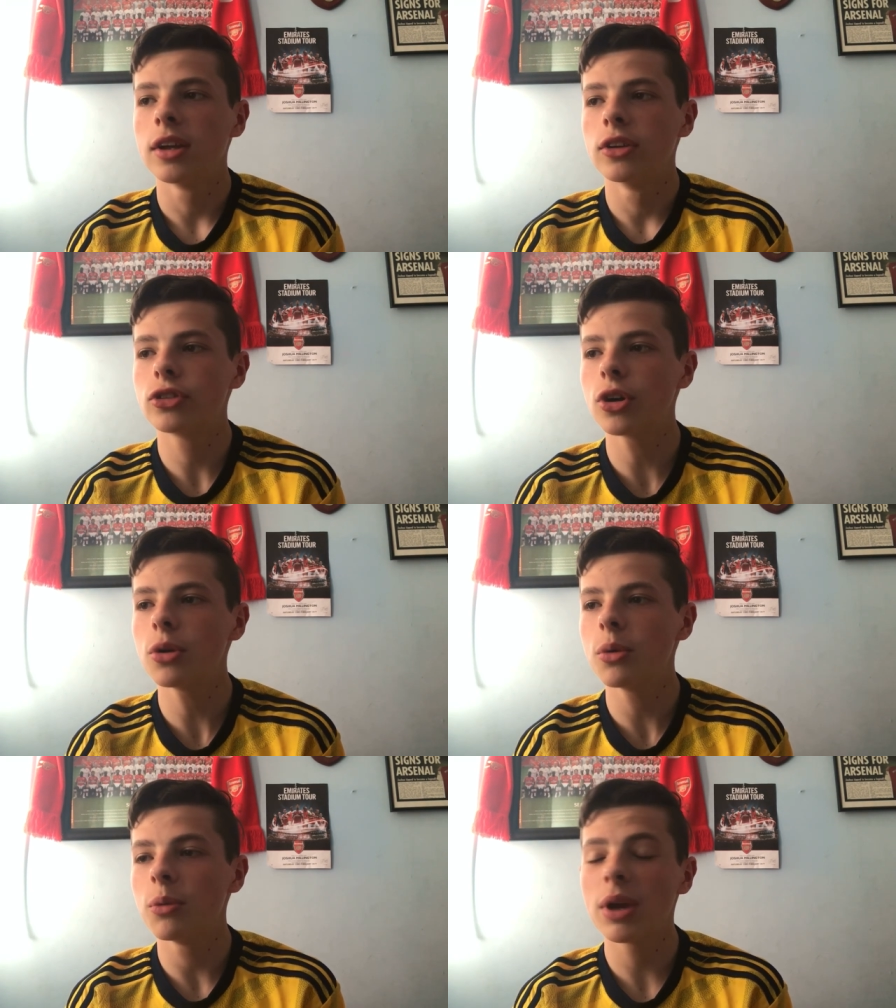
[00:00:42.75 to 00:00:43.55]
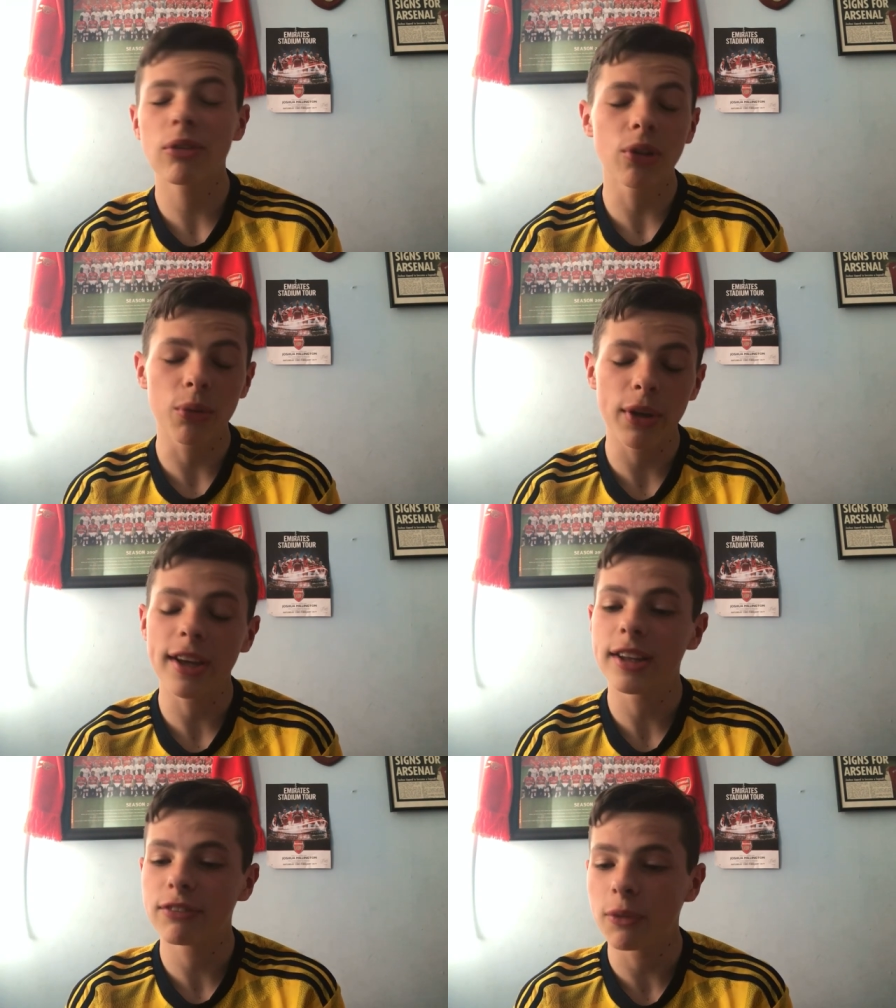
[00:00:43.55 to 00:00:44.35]
So, we have to do it
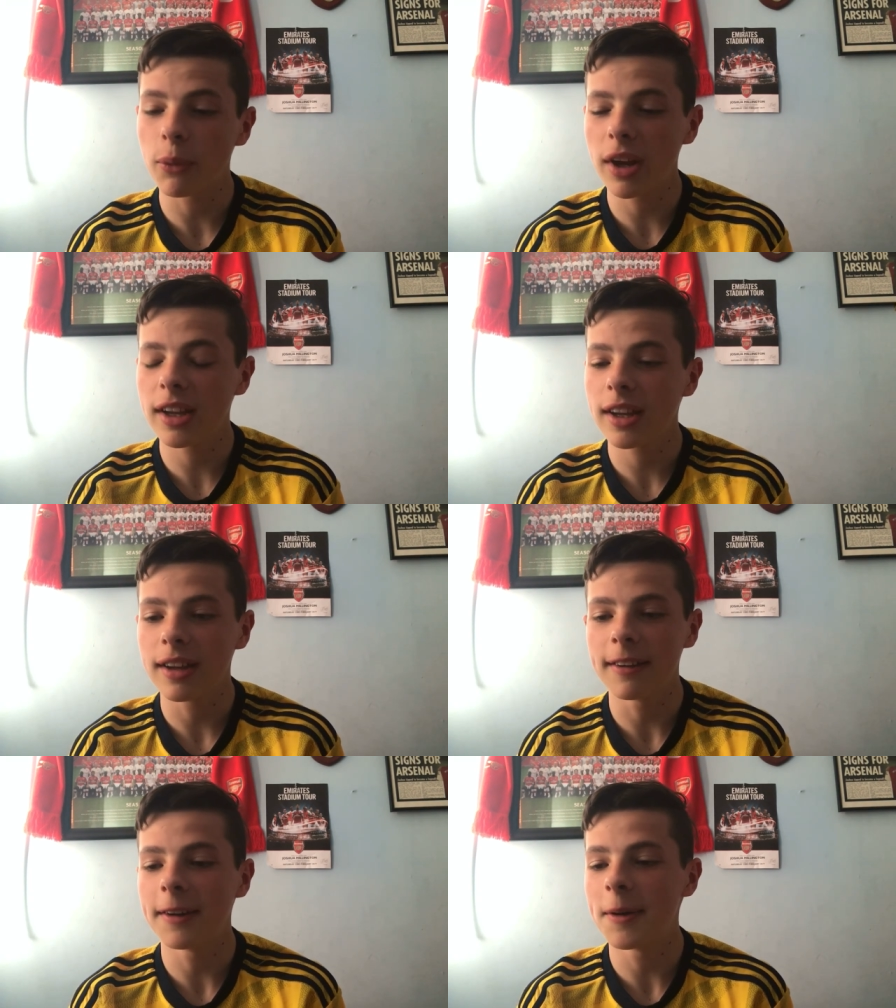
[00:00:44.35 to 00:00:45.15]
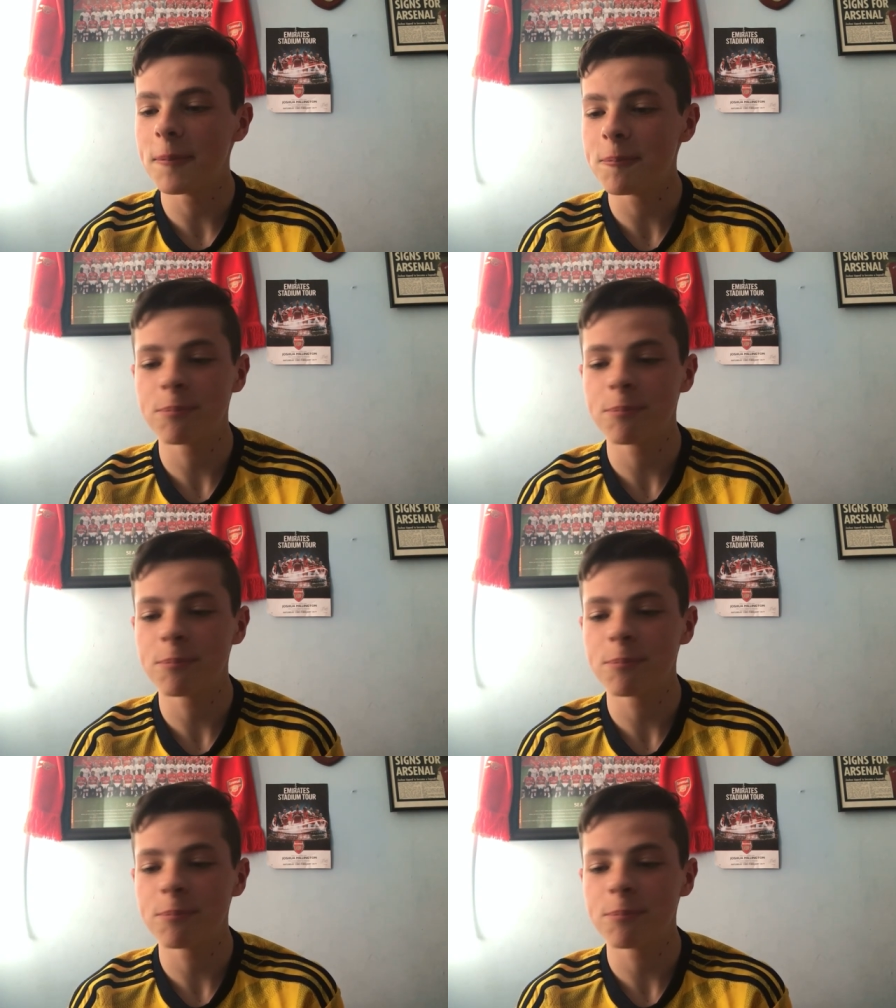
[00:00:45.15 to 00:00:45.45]
a different way. Yeah,